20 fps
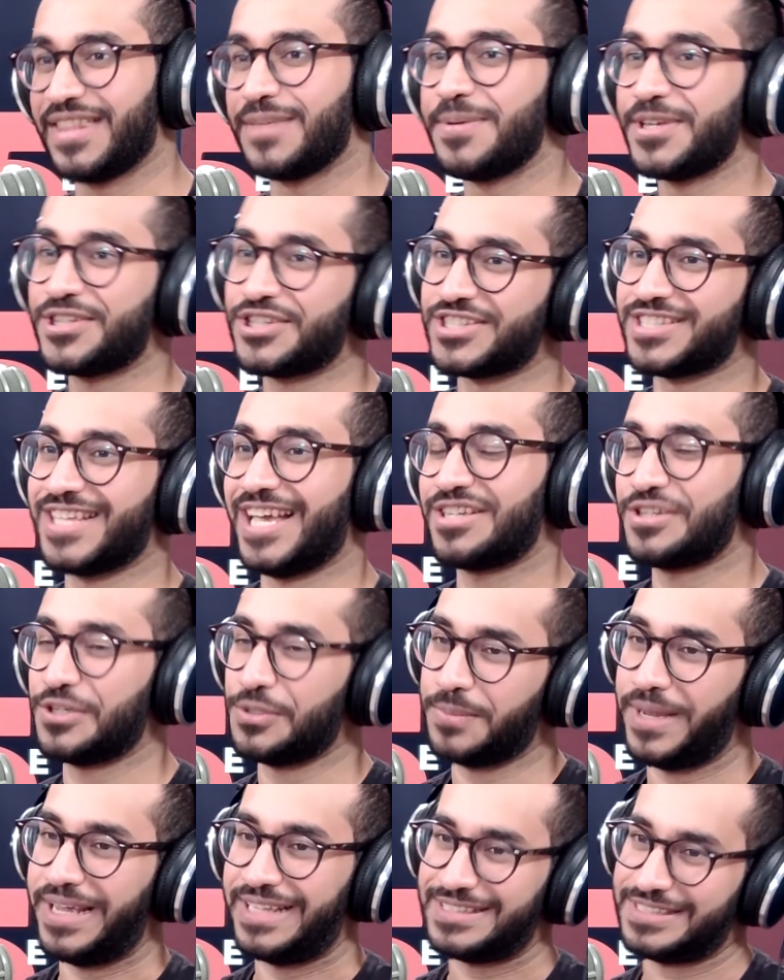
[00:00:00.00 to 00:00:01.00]
the picture is actually
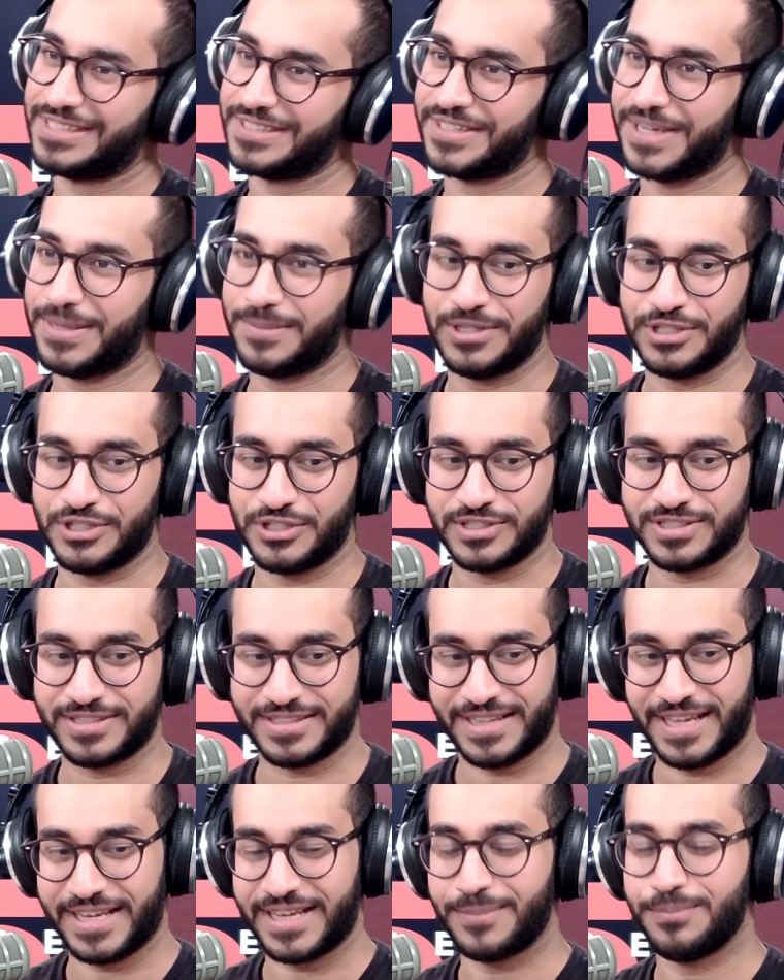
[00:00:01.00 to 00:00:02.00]
on my Instagram. It's
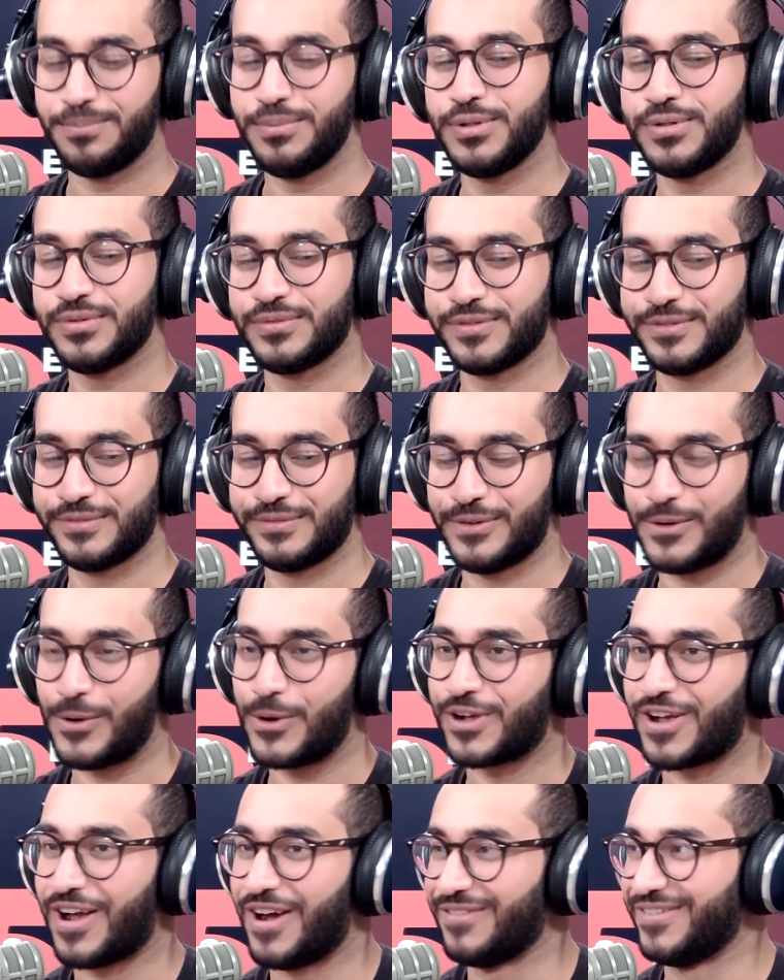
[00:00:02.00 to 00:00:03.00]
just like a beautiful
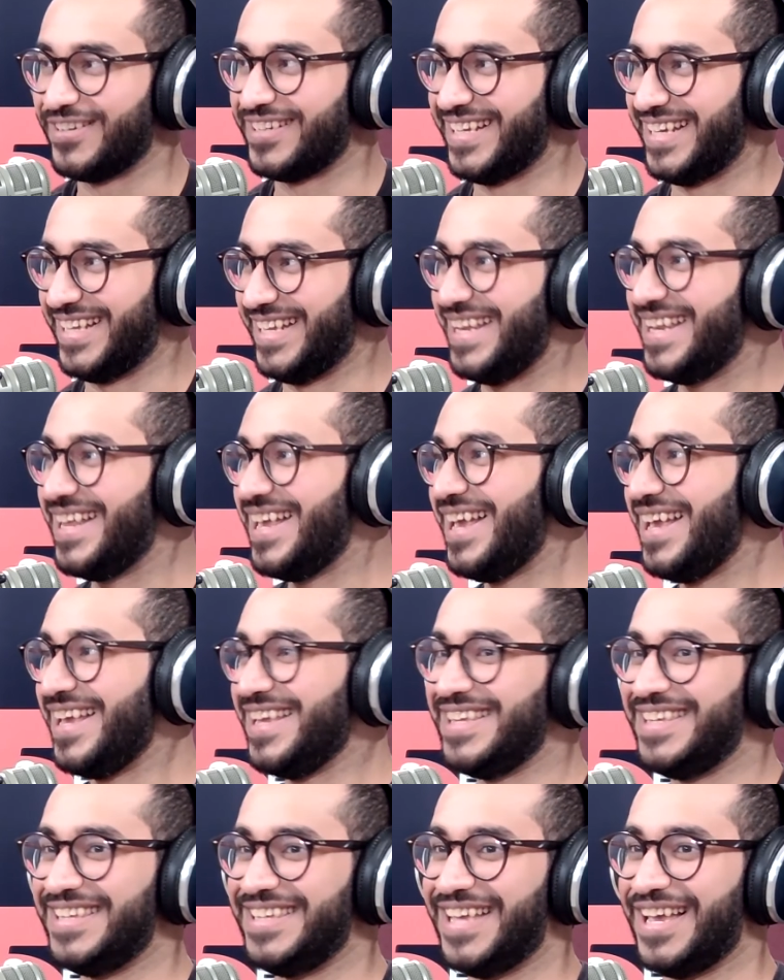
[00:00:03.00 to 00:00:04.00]
floor covered in
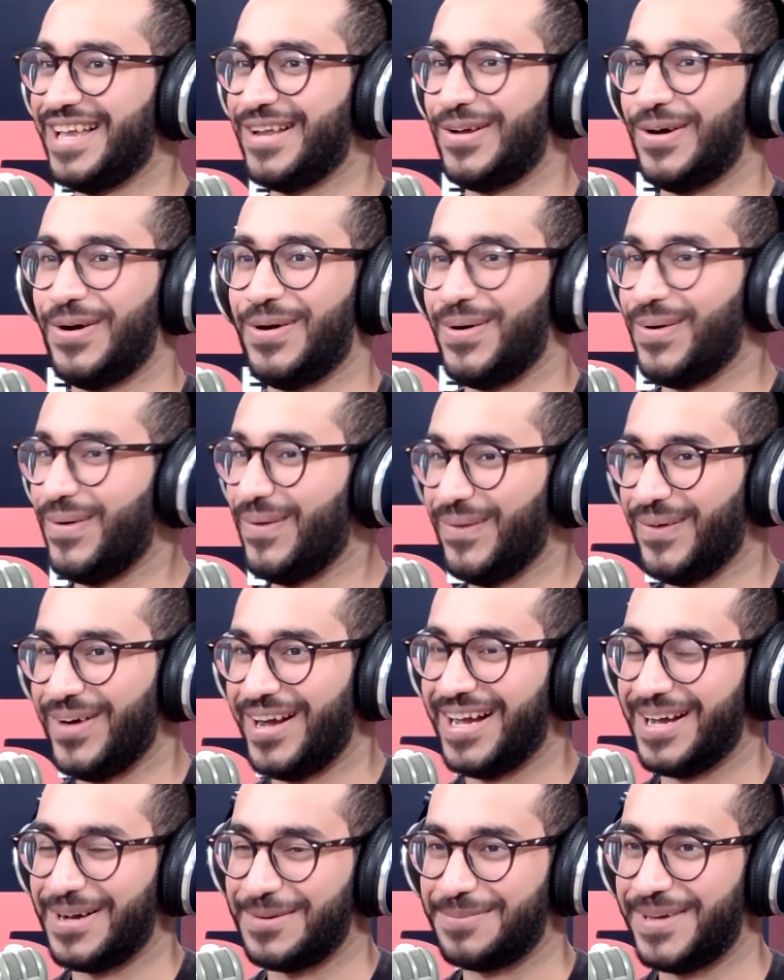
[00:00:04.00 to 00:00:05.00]

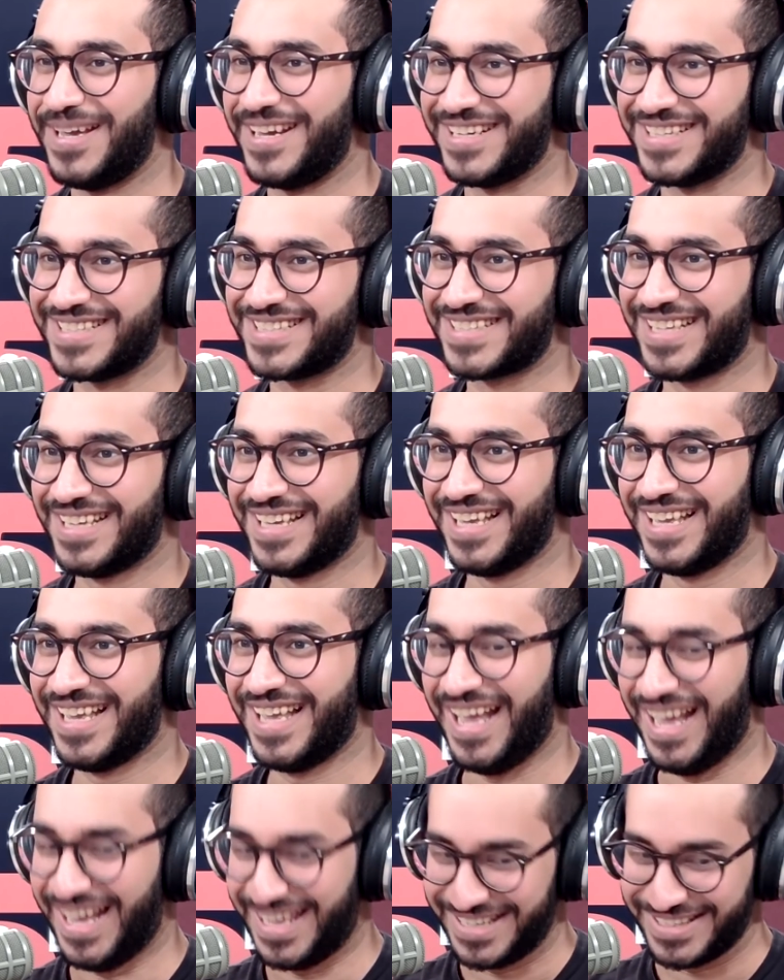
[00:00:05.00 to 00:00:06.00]
yellow pears.
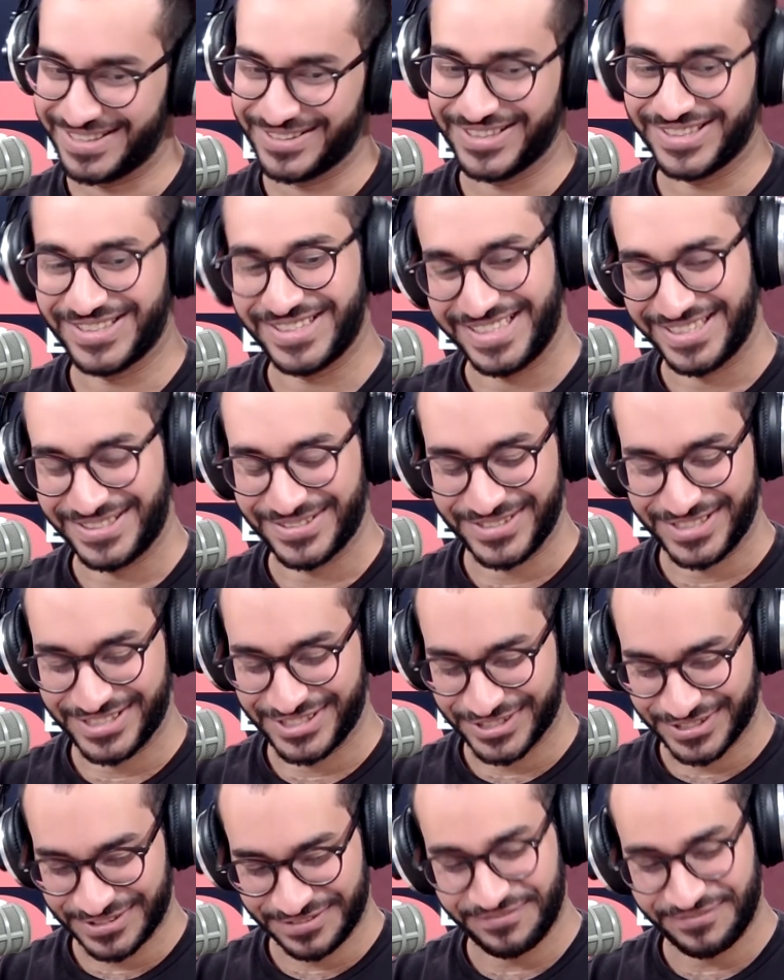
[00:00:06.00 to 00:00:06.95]
And it literally just